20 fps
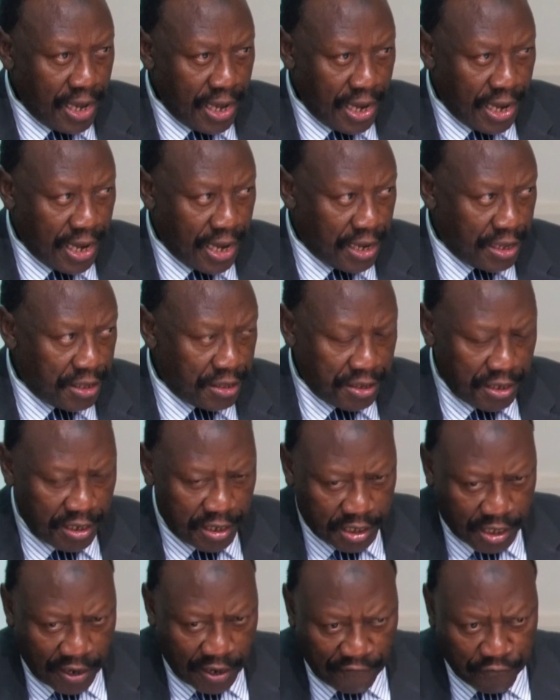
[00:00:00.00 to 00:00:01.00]

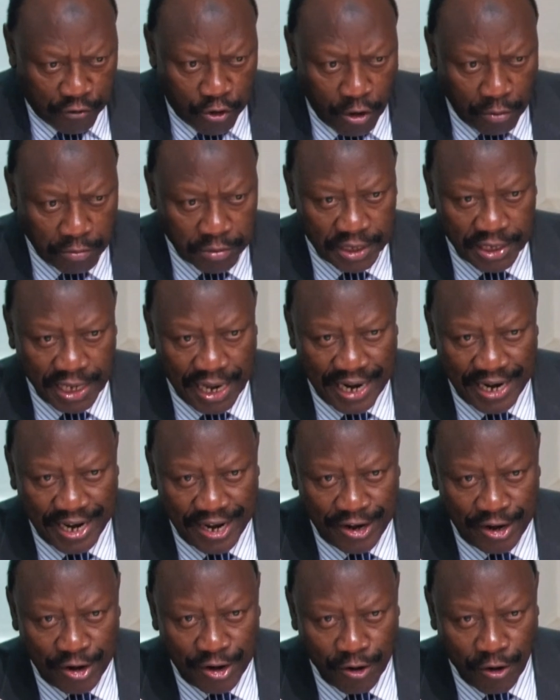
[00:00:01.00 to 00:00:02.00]
The chiefdoms are
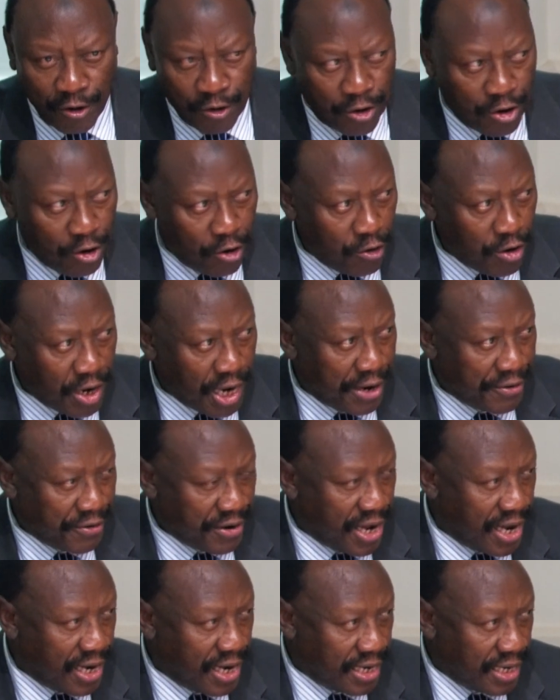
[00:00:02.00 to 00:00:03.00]
no longer
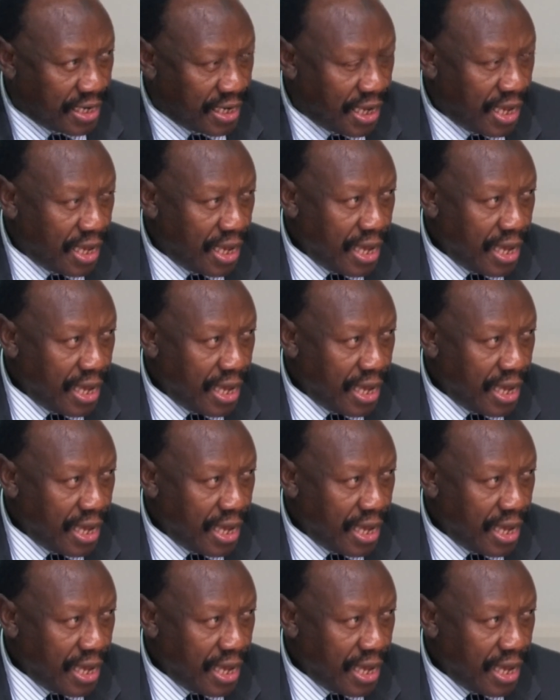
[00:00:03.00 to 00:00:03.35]
really